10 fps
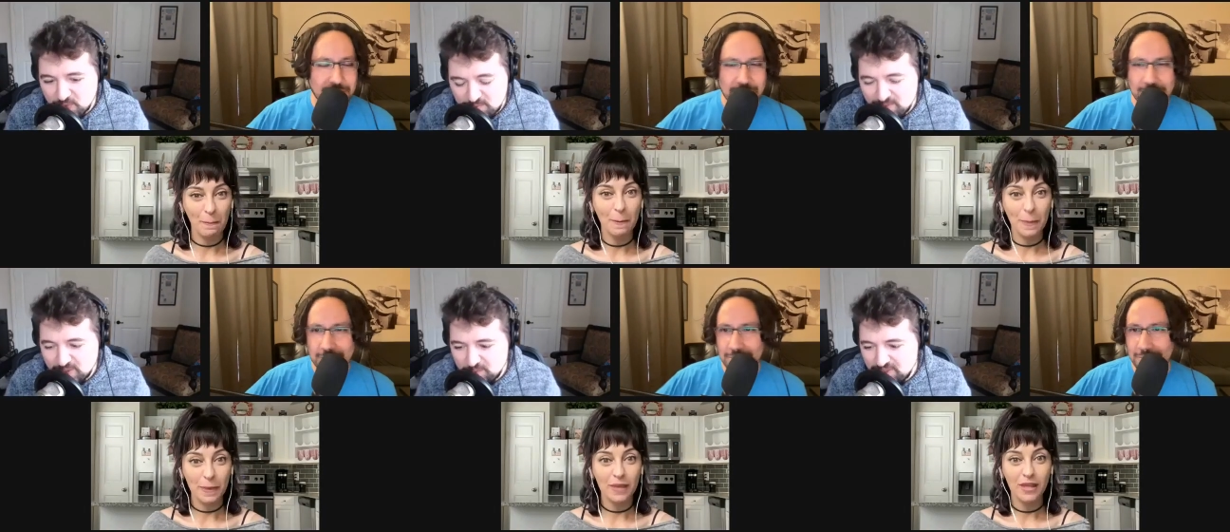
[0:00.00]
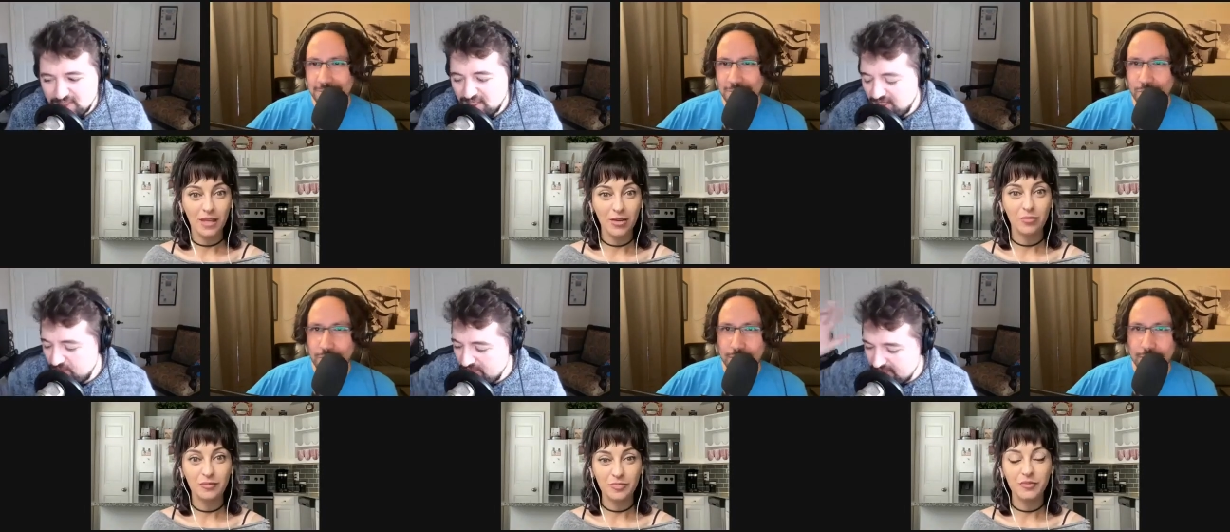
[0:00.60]
Speaker 1: the Northman a little bit.
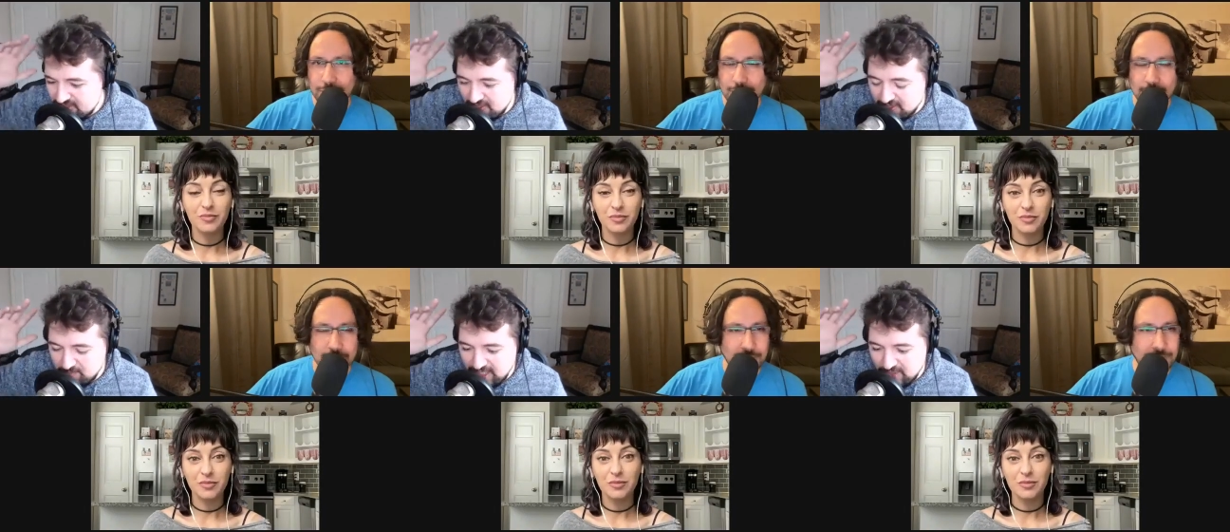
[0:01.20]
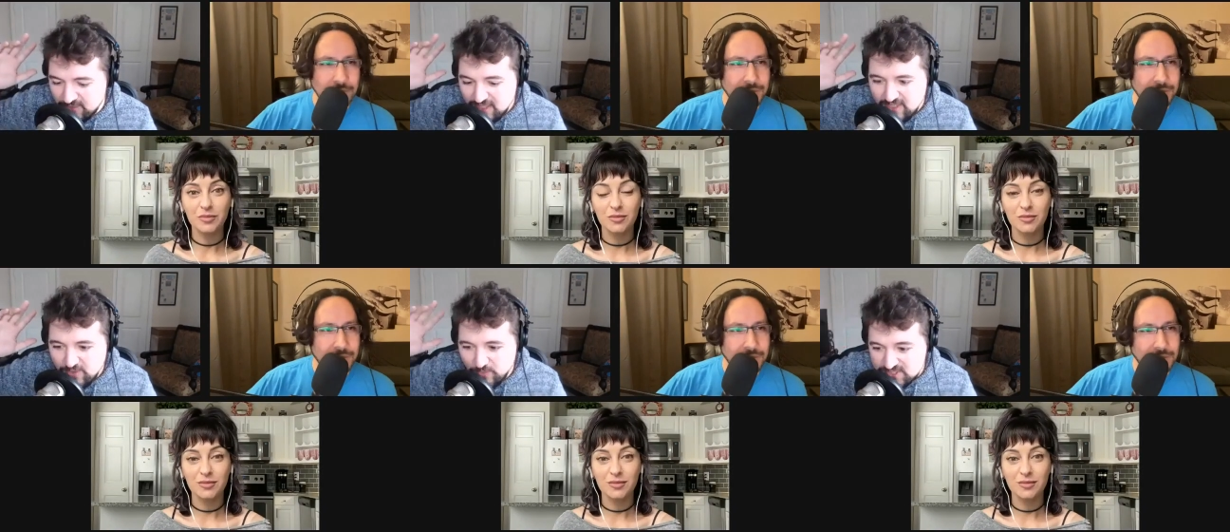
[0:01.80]
Uh, we need to talk about
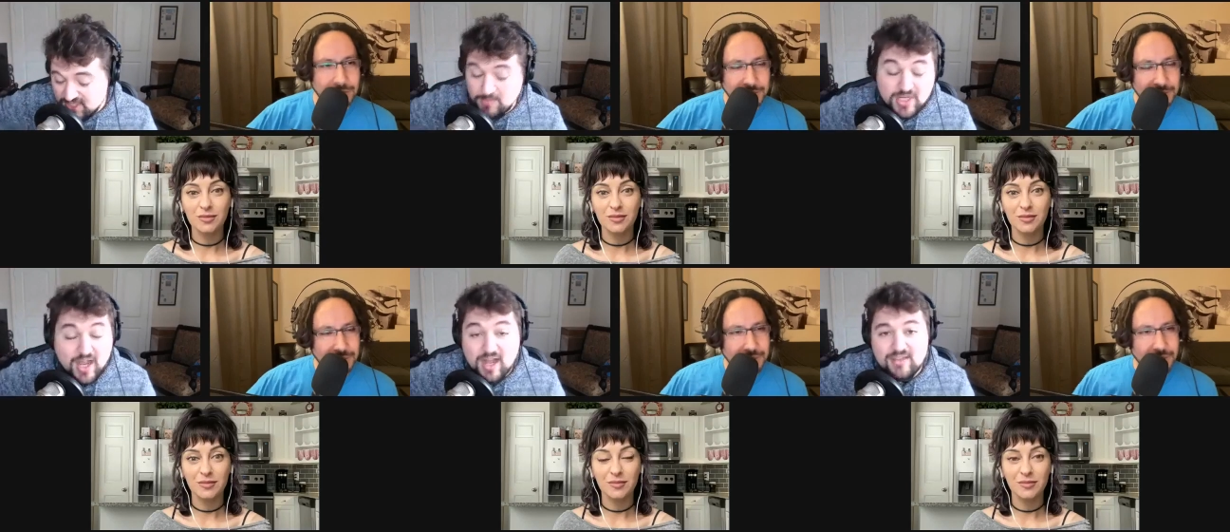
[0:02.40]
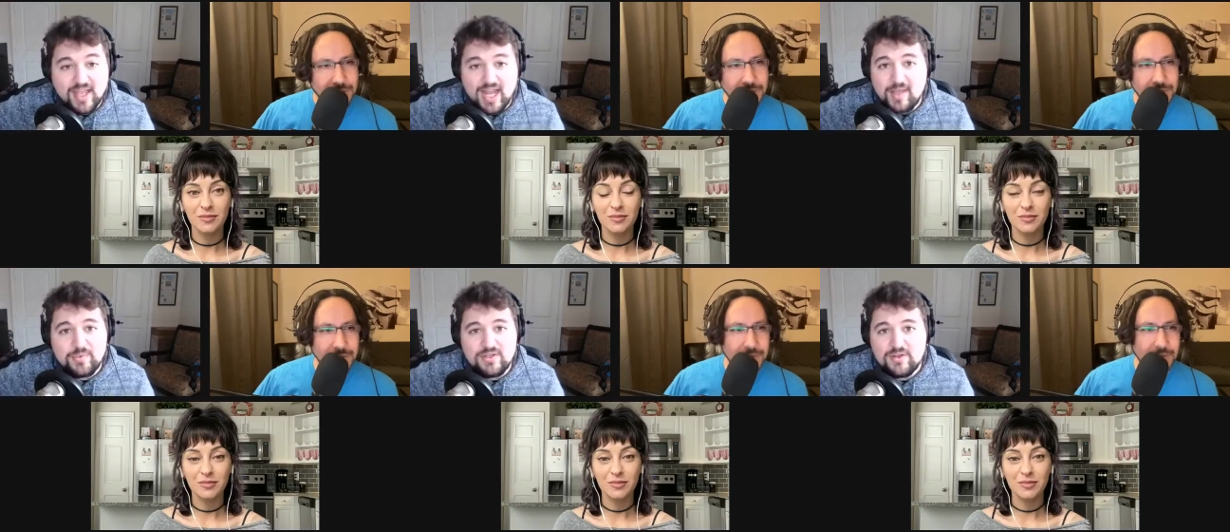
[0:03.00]
with CinemaCon that
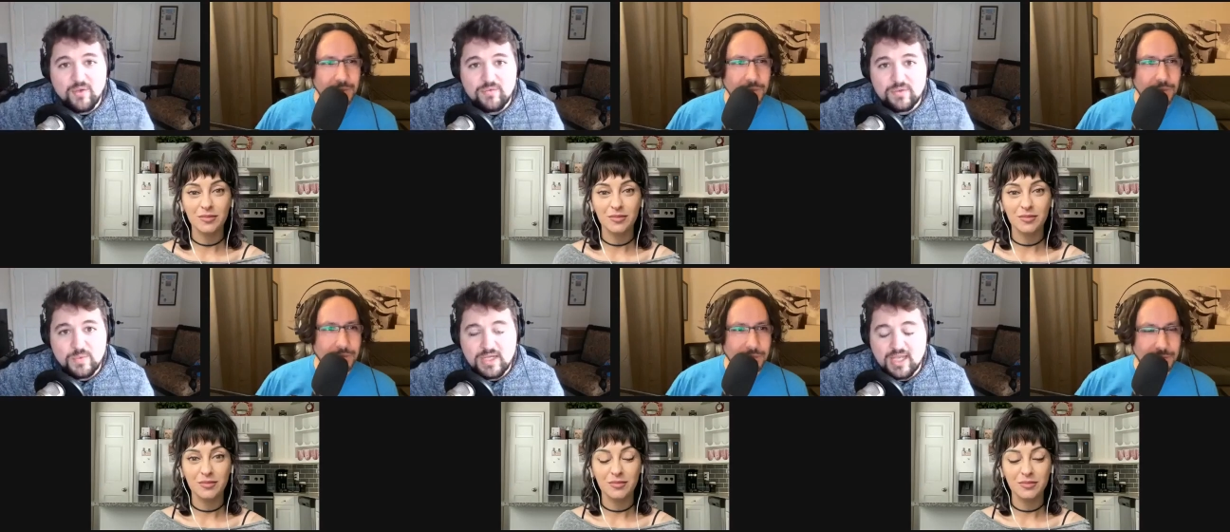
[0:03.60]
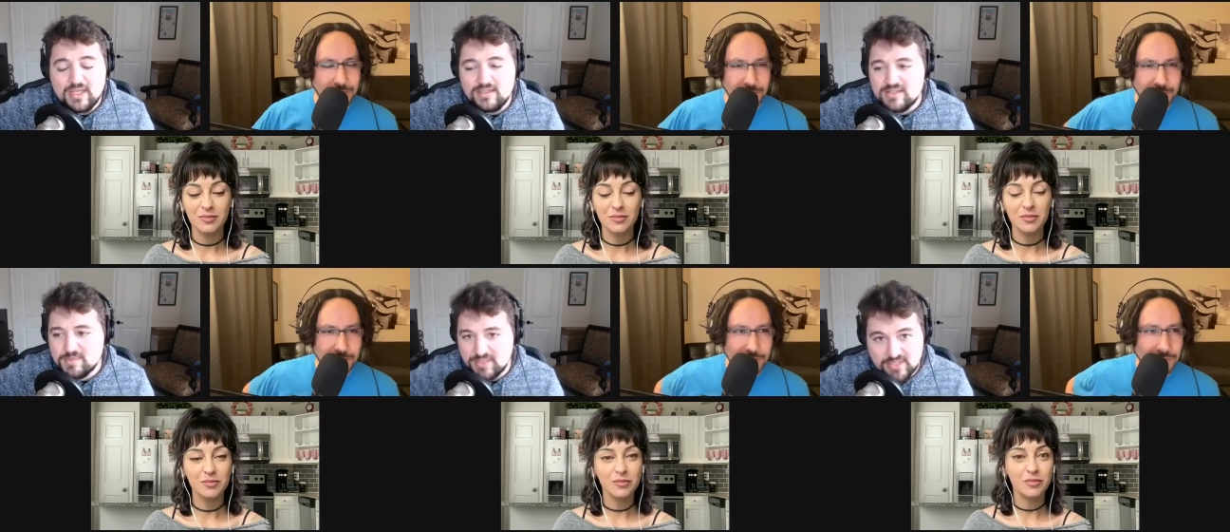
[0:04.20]
happened over the weekend
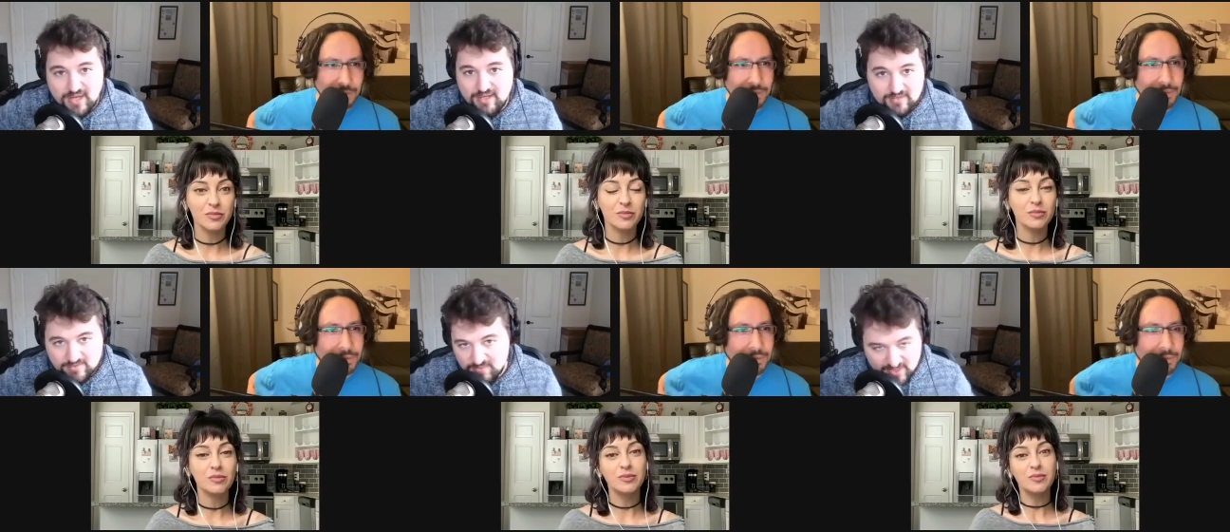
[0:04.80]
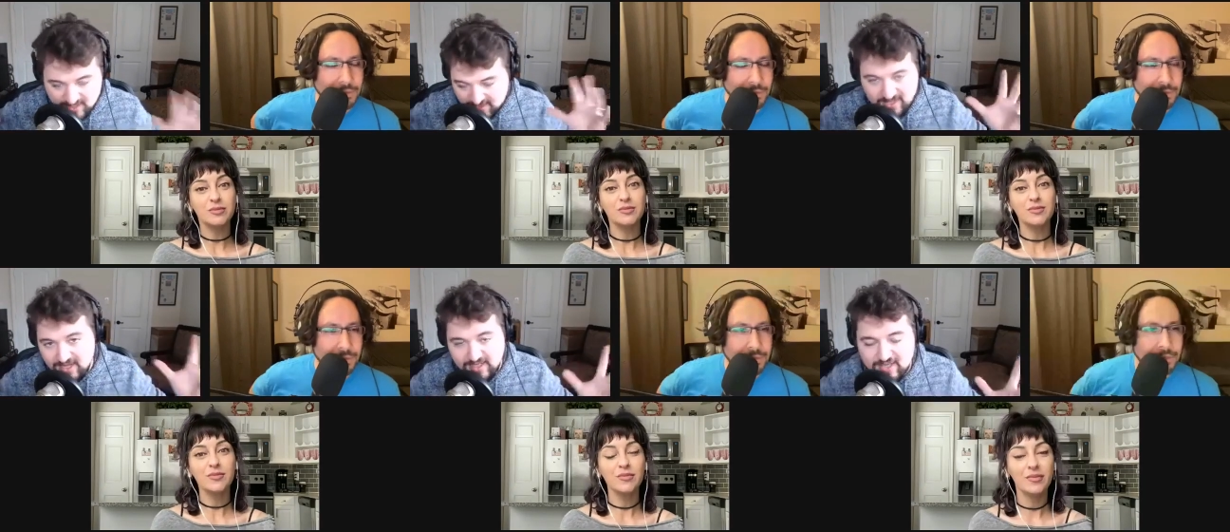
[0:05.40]
and some exciting some
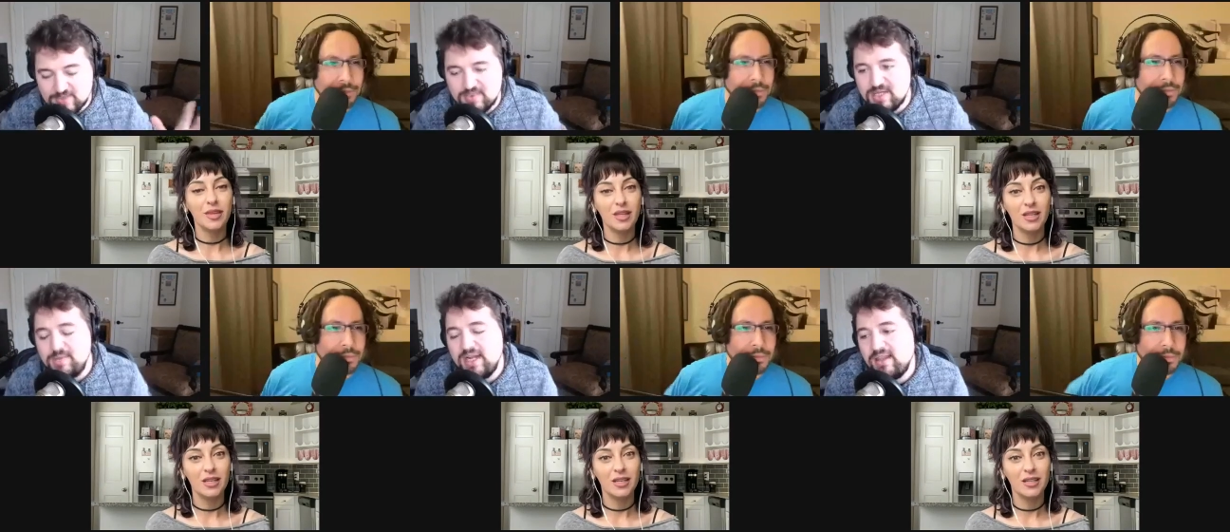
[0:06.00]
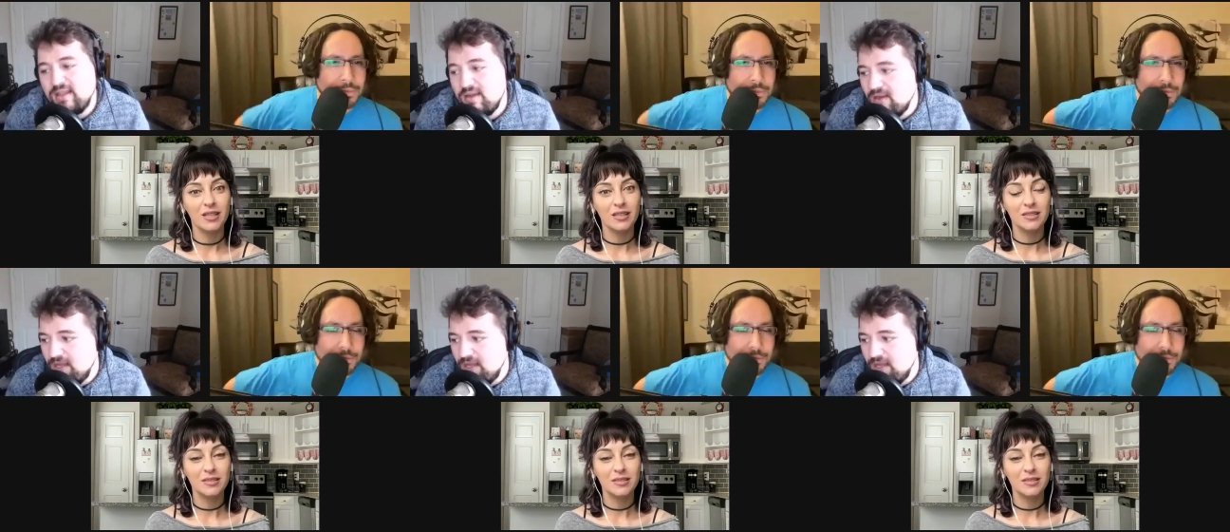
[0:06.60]
exciting announcements coming out of there.